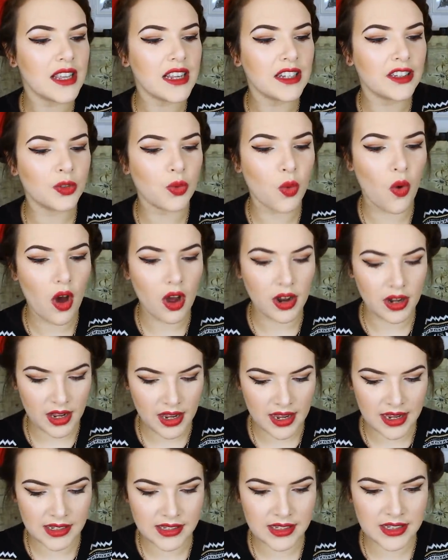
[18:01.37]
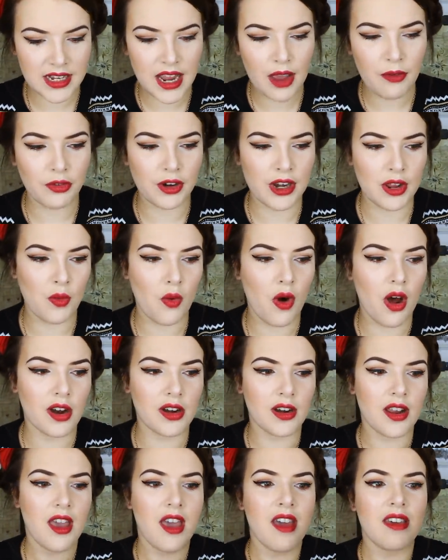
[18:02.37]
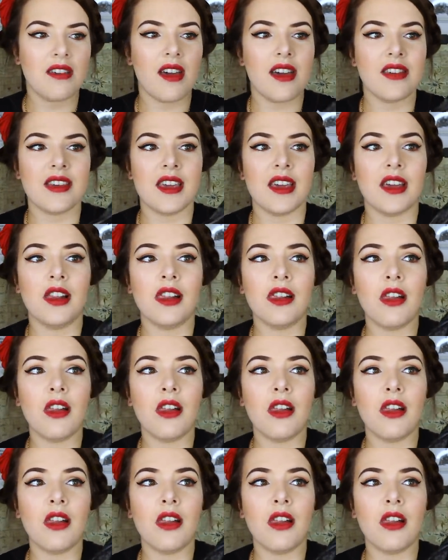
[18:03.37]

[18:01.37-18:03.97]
This one is definitely one that I think a